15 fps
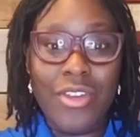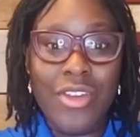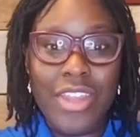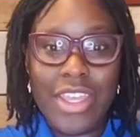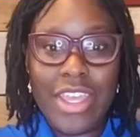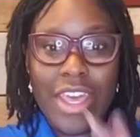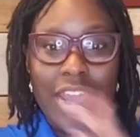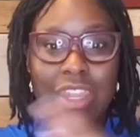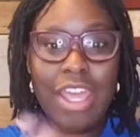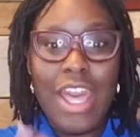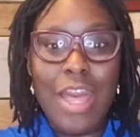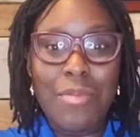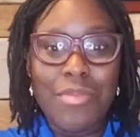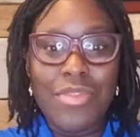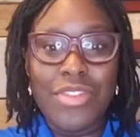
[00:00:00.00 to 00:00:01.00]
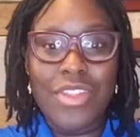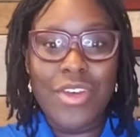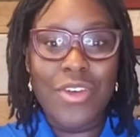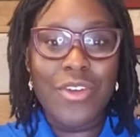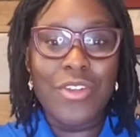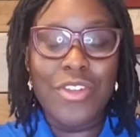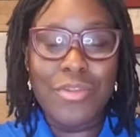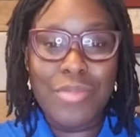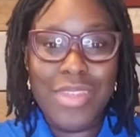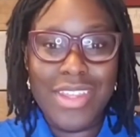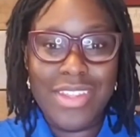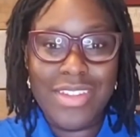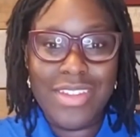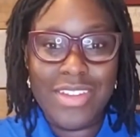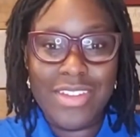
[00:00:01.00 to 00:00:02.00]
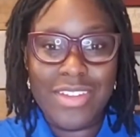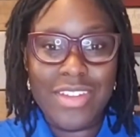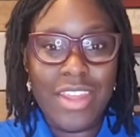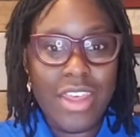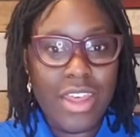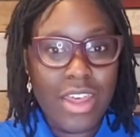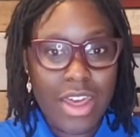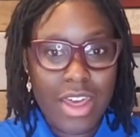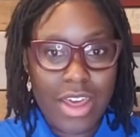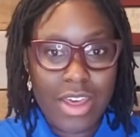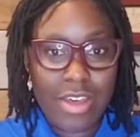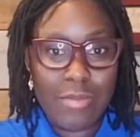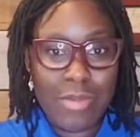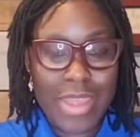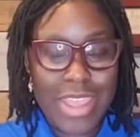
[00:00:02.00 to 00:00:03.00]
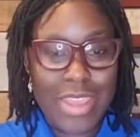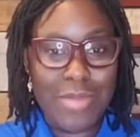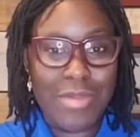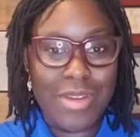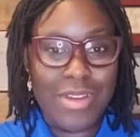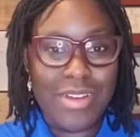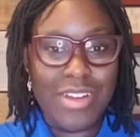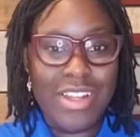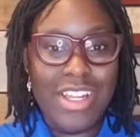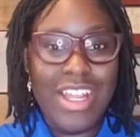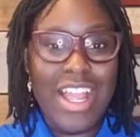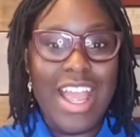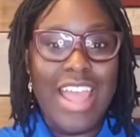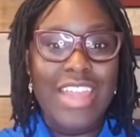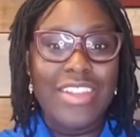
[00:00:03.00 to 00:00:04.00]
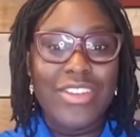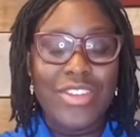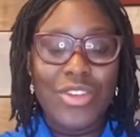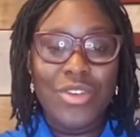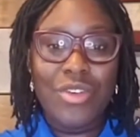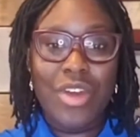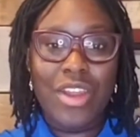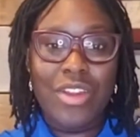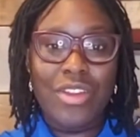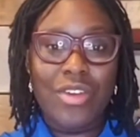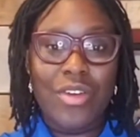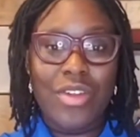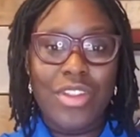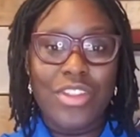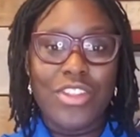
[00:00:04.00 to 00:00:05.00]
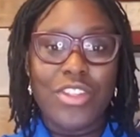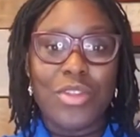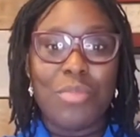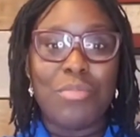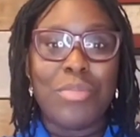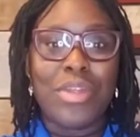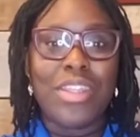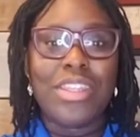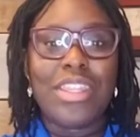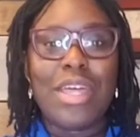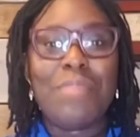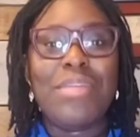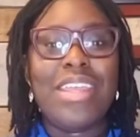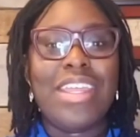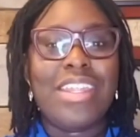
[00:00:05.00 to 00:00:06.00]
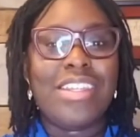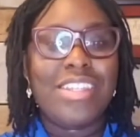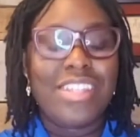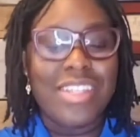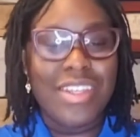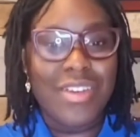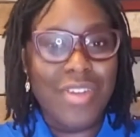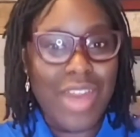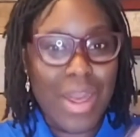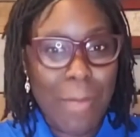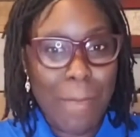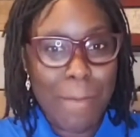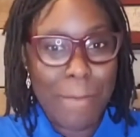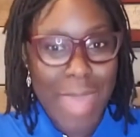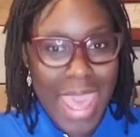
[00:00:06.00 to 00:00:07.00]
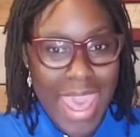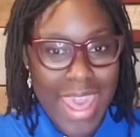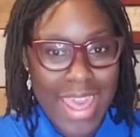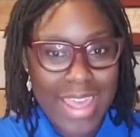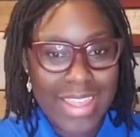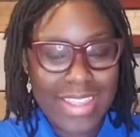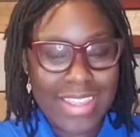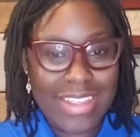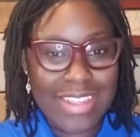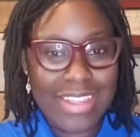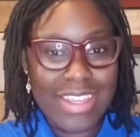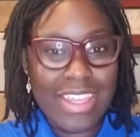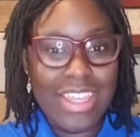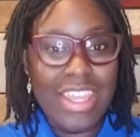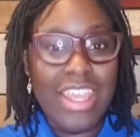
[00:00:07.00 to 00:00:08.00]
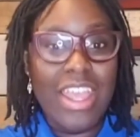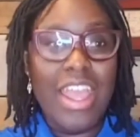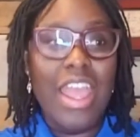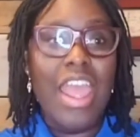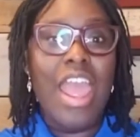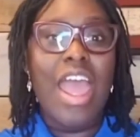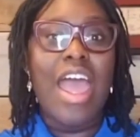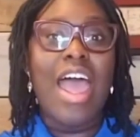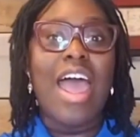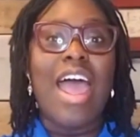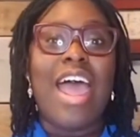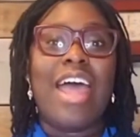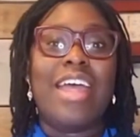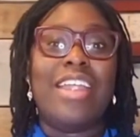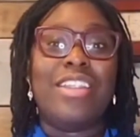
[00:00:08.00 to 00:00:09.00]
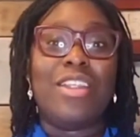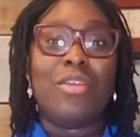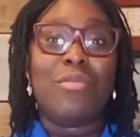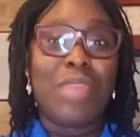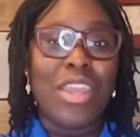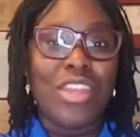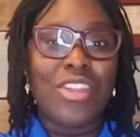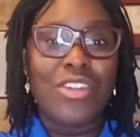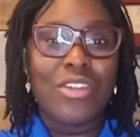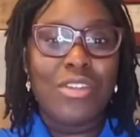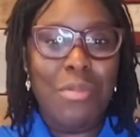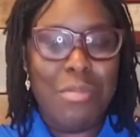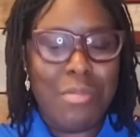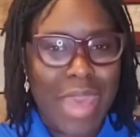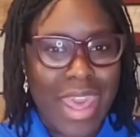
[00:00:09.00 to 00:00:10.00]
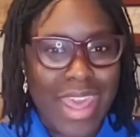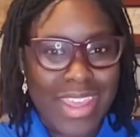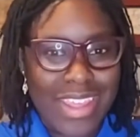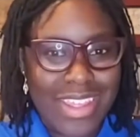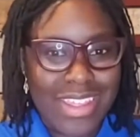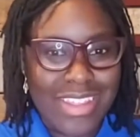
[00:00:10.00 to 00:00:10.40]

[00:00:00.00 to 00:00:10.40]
cut up those pieces of paper and you are going to put them into a bag. And make sure the bag